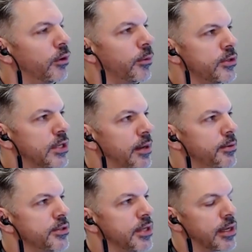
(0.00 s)
One more
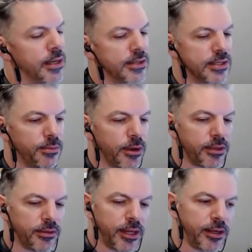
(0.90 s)
time. Just take a nice deep
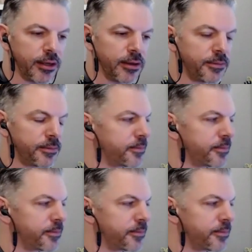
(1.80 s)
breath and let it go.